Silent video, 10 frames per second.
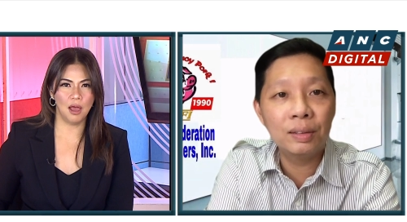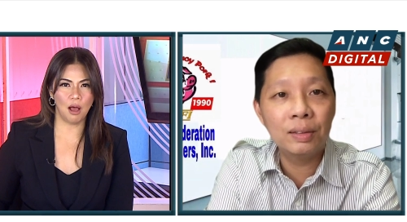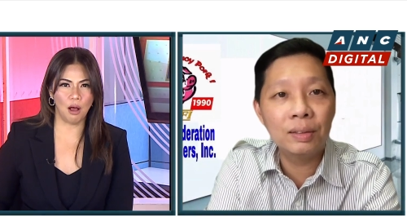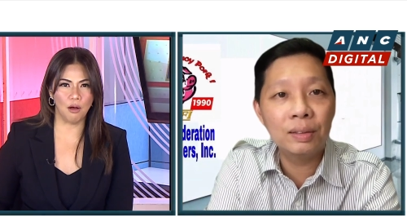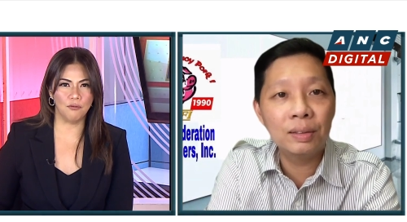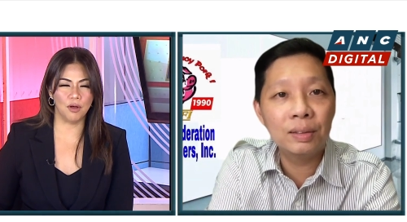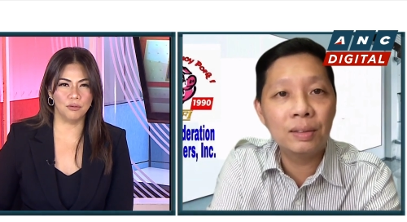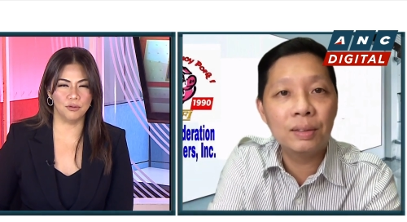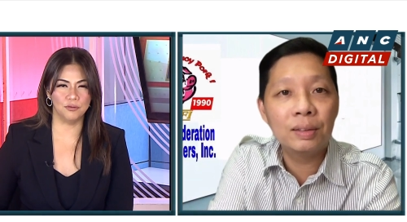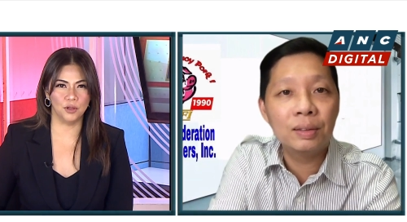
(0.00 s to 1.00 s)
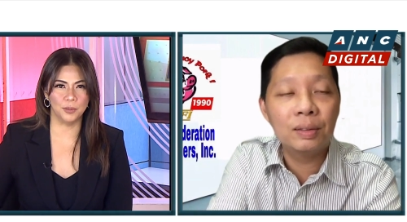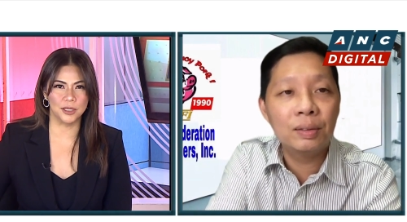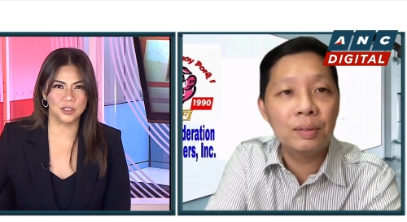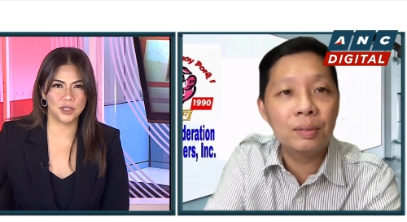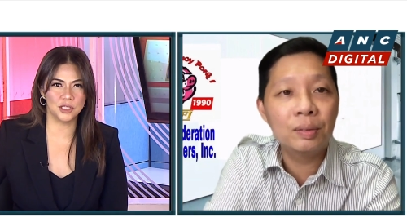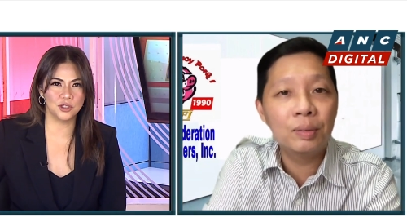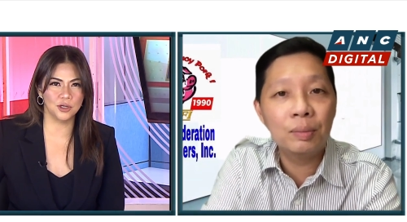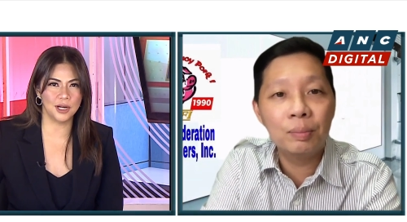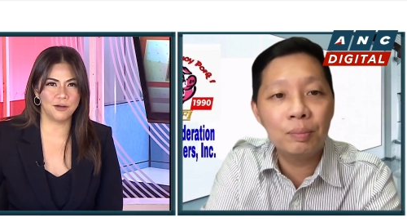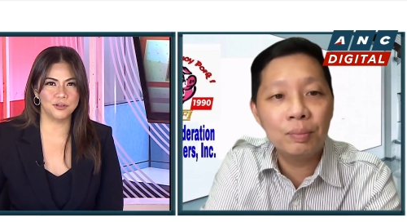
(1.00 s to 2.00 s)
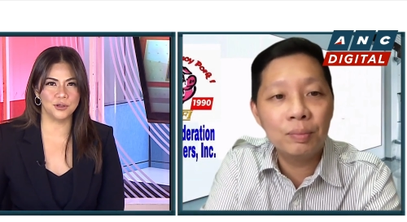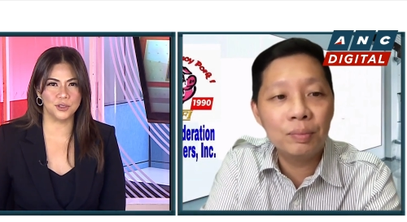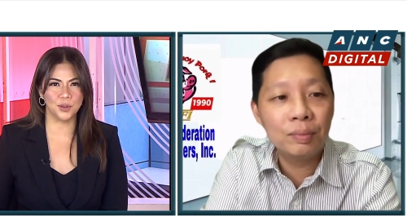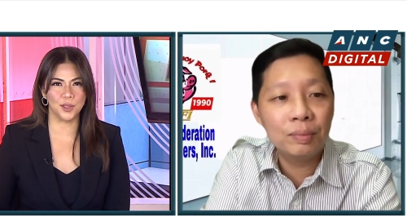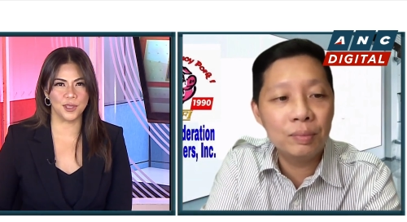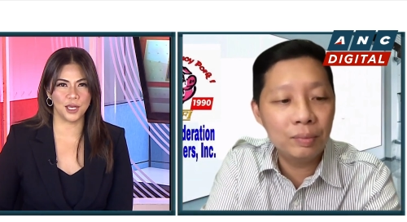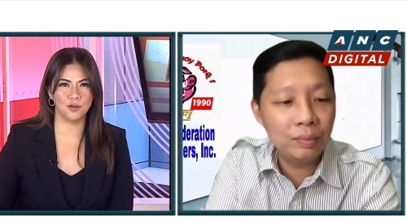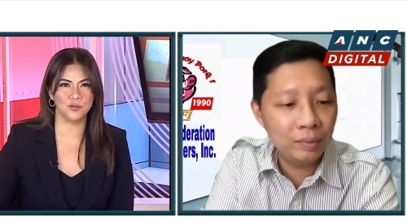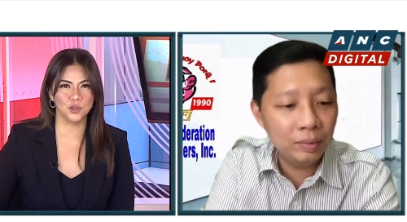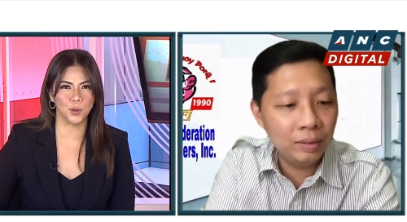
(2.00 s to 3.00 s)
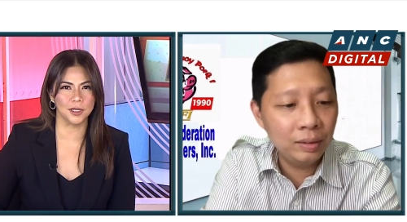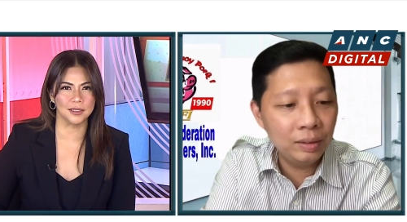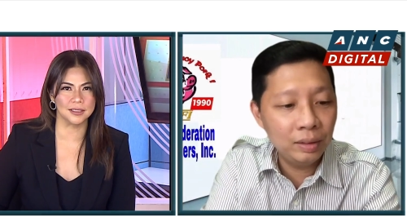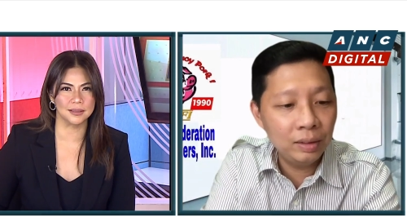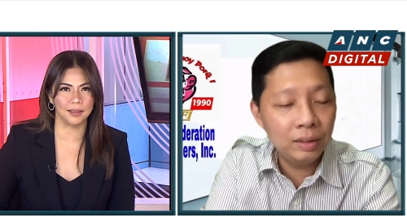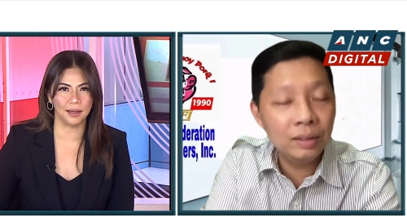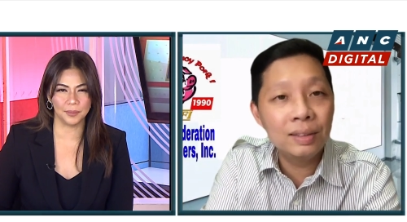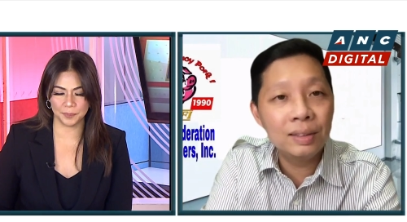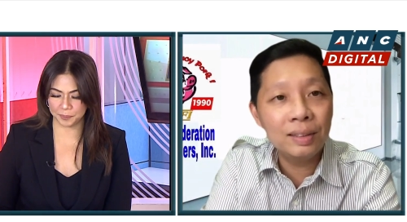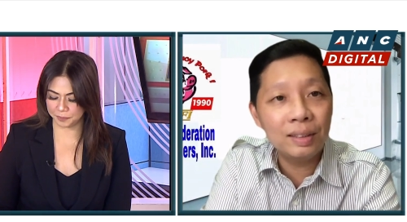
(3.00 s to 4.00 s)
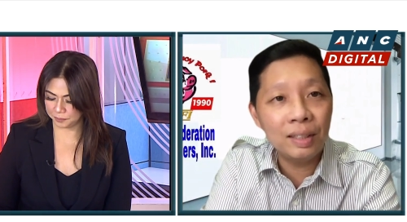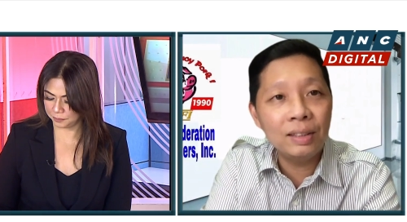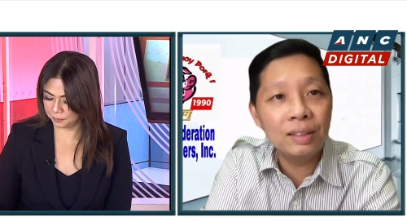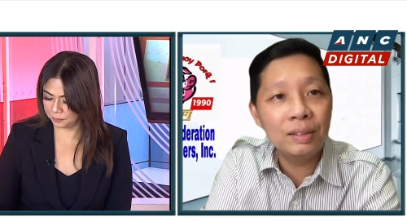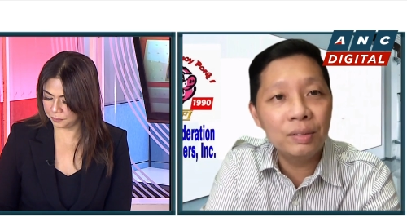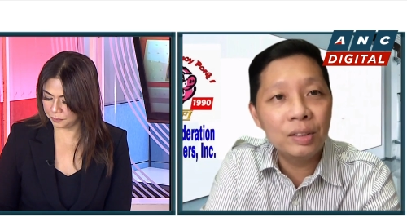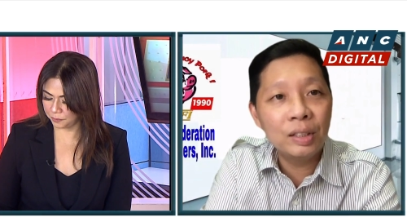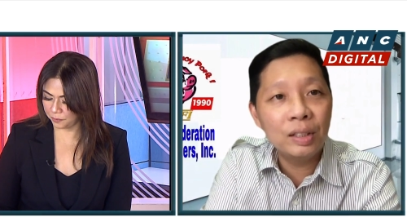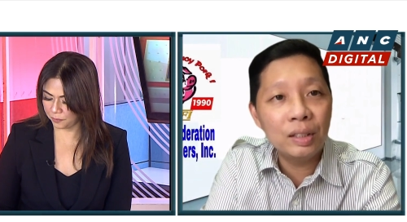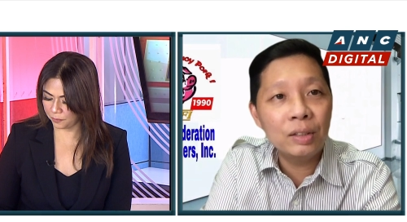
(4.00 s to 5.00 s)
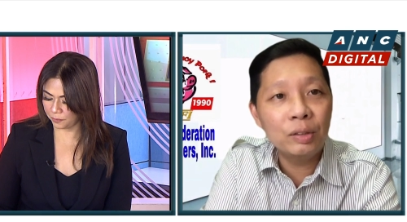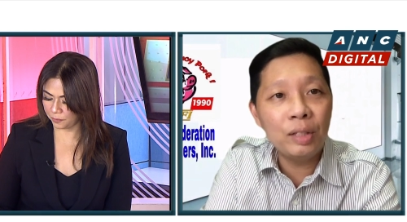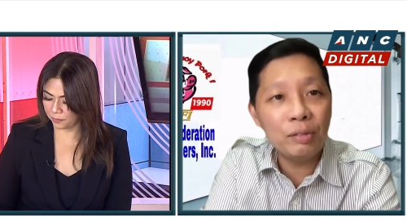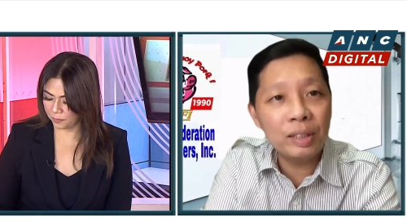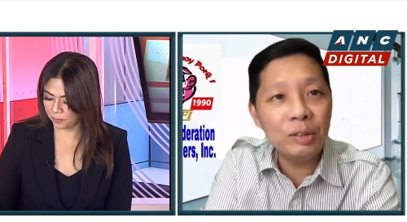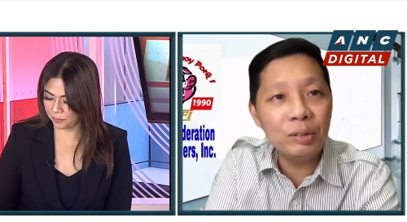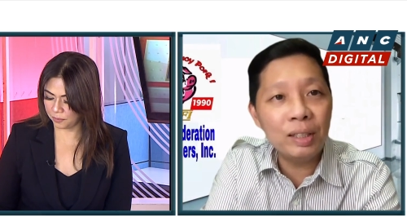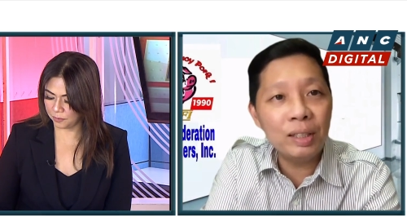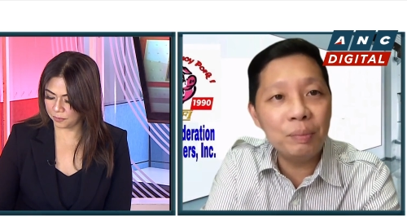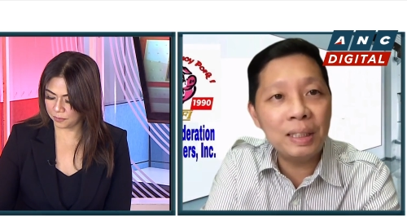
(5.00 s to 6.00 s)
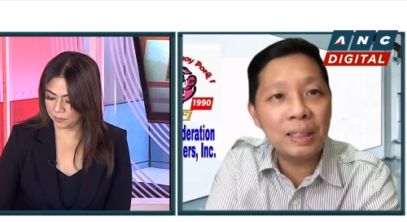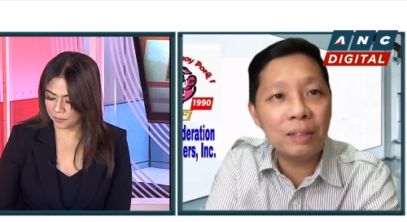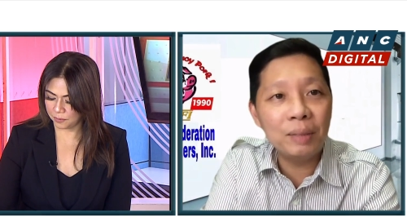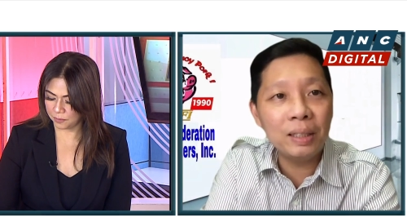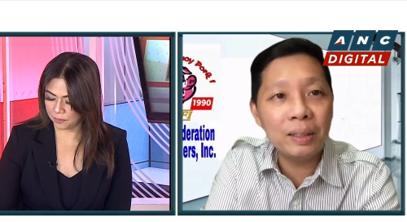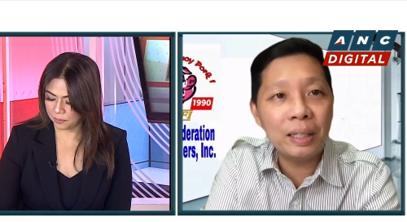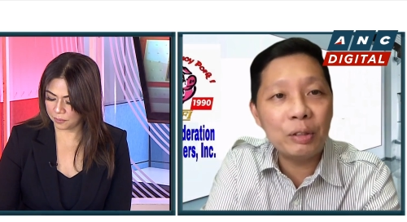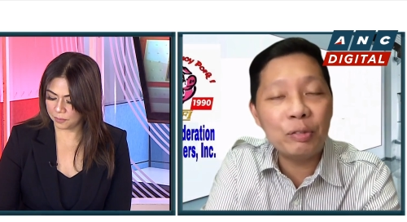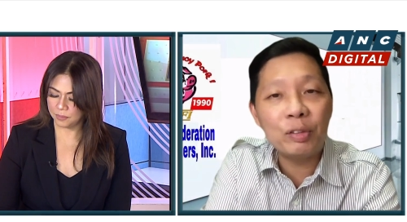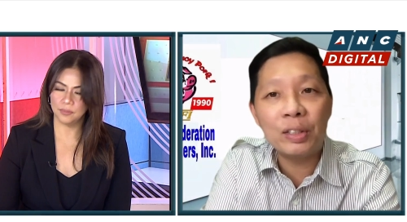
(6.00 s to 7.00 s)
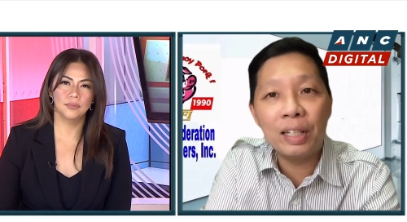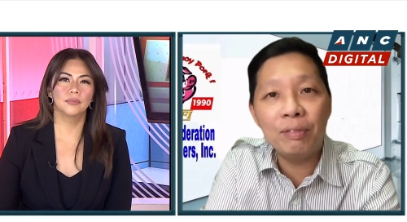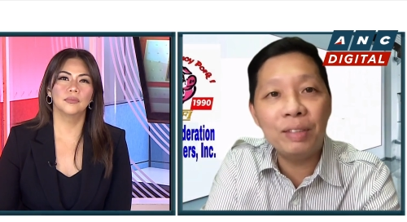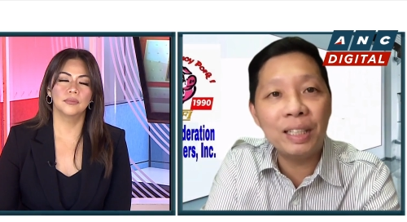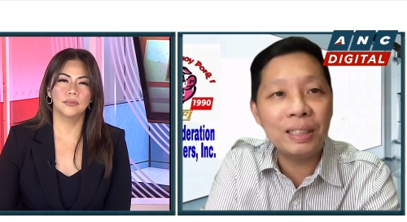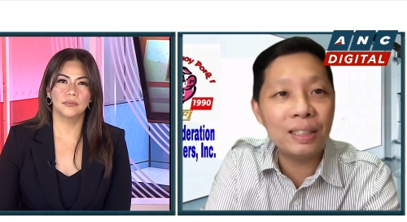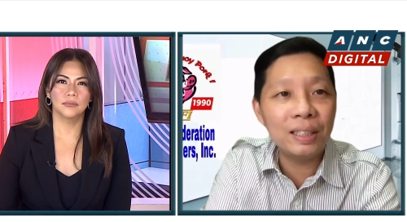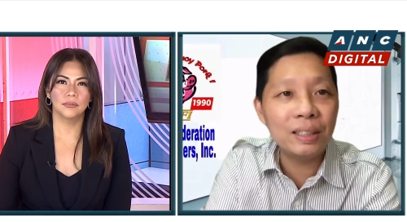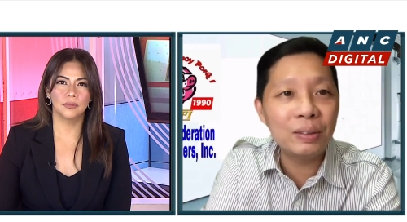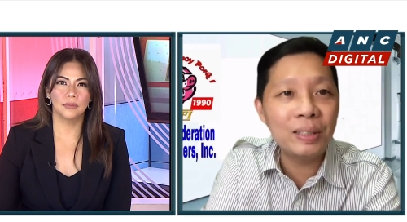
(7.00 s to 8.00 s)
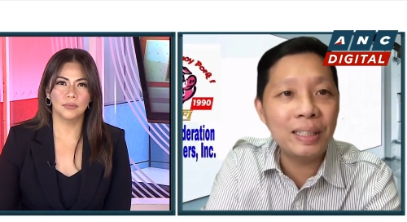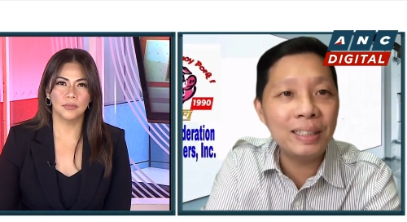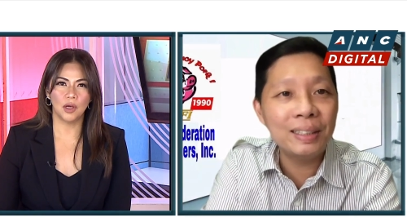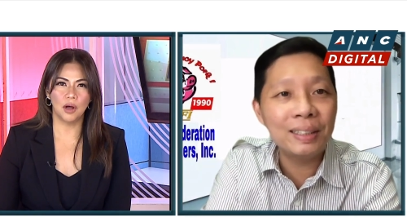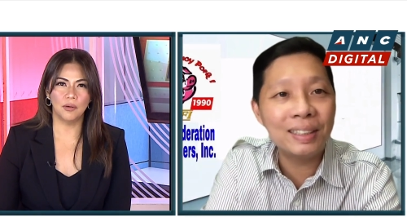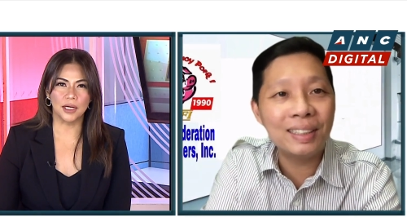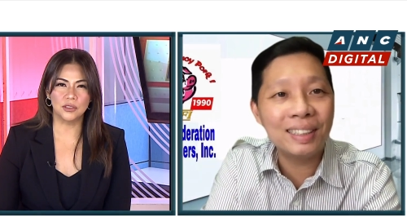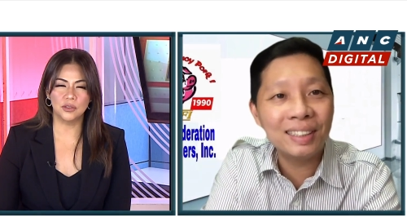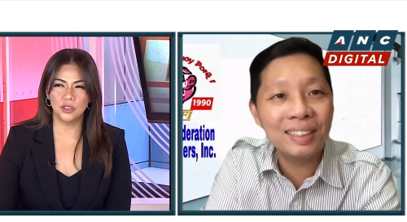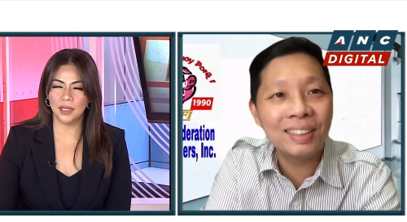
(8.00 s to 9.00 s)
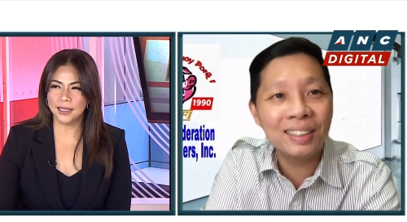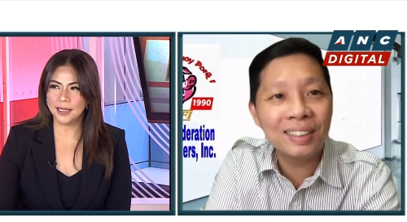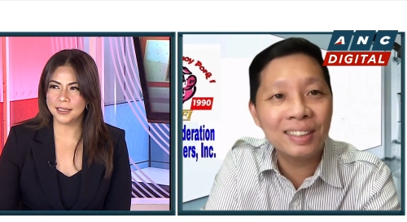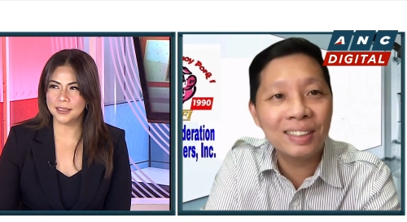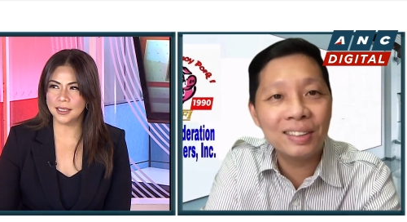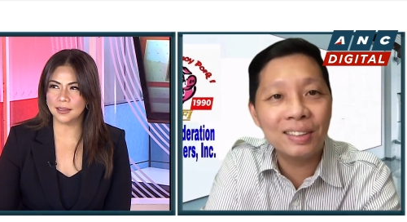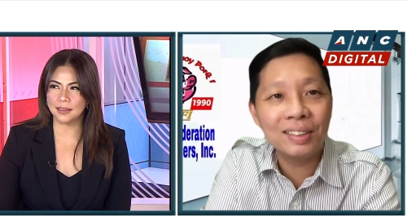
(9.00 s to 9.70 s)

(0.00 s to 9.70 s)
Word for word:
Speaker 1: of the Philippines. Chester, good afternoon to you, and thank you for joining us today.
Speaker 2: Good afternoon, Ms. Carmina. Thank you for having us today.
Speaker 1: All right. So July 19th, I